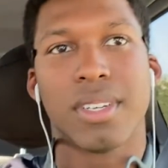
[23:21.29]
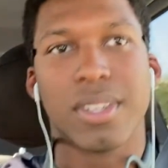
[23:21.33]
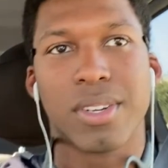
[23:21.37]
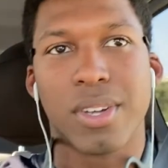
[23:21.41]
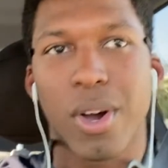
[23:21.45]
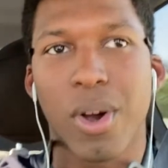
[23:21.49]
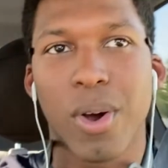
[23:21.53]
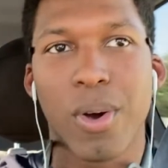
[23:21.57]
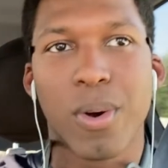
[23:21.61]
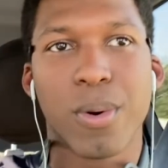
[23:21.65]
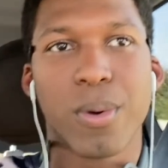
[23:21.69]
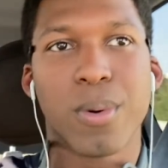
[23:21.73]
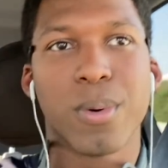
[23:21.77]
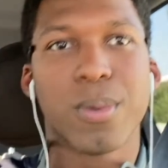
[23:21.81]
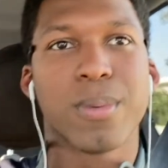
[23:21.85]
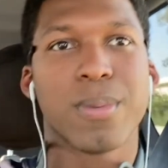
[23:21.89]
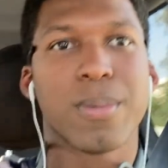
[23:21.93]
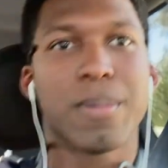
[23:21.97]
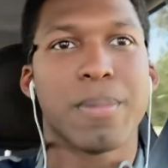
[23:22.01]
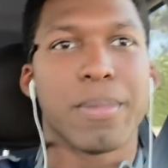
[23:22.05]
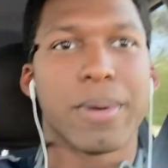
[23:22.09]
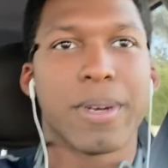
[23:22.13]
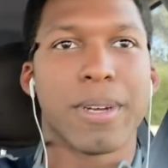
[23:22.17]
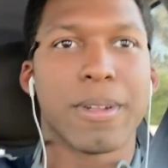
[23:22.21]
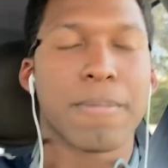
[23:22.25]
cold,
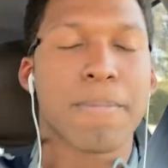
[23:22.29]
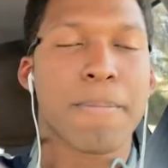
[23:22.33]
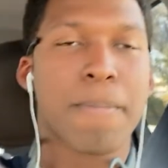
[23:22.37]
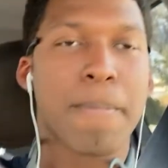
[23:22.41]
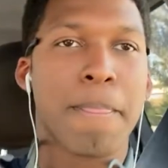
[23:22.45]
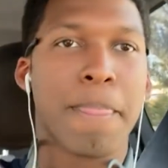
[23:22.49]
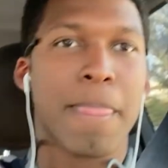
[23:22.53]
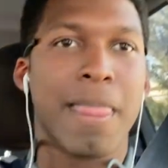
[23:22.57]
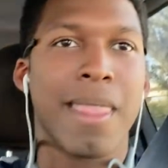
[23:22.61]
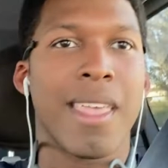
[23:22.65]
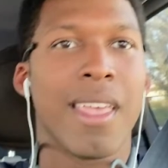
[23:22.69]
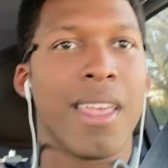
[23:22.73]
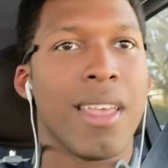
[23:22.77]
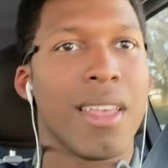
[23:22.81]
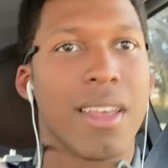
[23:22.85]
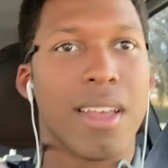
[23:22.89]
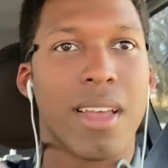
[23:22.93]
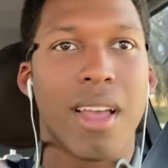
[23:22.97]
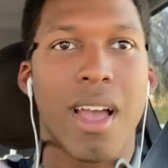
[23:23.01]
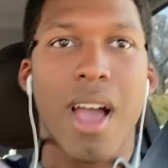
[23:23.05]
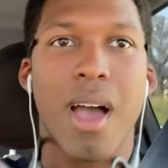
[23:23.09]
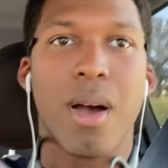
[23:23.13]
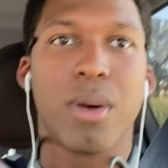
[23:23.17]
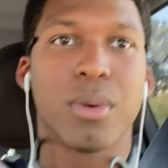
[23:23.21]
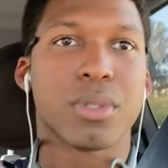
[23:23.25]
but
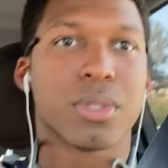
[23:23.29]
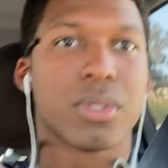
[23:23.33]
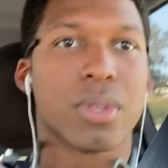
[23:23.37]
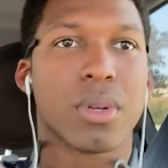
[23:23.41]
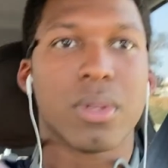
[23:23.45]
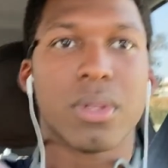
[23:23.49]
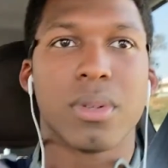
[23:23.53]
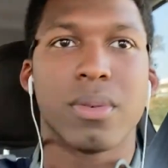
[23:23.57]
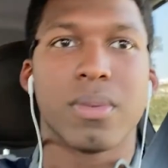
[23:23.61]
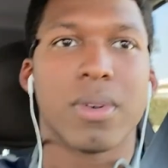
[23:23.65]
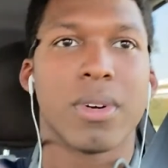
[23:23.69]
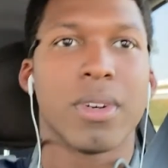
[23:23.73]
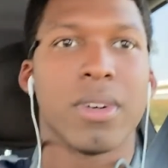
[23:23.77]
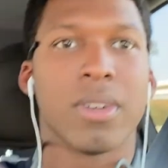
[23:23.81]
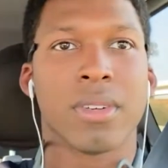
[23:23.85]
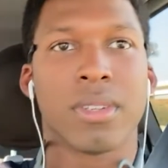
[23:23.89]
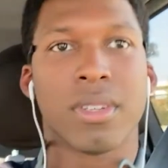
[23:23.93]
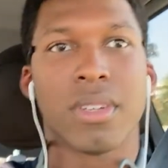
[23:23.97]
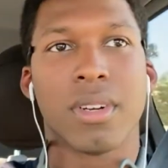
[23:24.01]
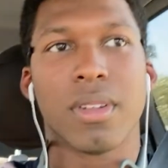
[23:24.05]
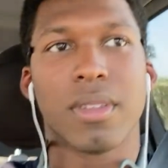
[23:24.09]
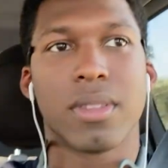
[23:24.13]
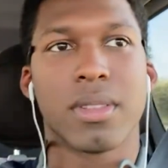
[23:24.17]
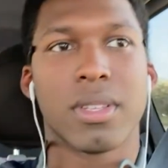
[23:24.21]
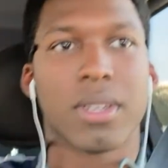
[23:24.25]
I was totally wrong. You
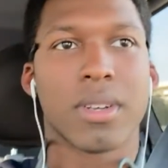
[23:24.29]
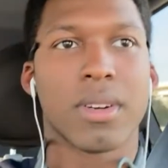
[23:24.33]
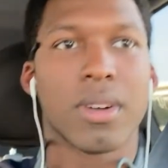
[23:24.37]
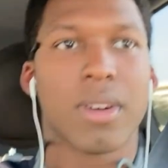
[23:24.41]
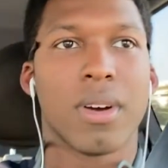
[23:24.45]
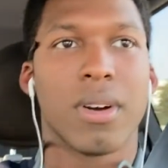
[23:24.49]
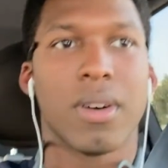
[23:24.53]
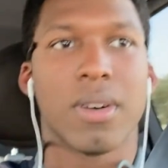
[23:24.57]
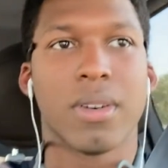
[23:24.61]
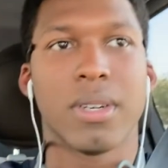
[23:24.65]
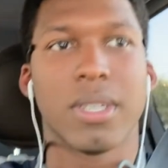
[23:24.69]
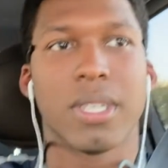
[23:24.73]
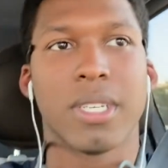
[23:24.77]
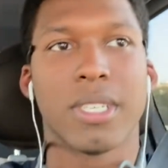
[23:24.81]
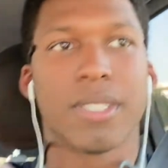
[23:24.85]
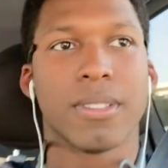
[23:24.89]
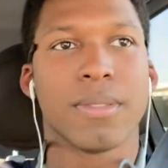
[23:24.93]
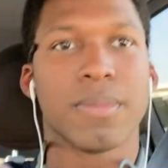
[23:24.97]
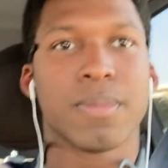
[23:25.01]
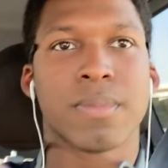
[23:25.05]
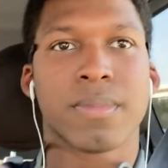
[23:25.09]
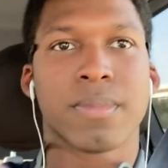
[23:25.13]
know, they're all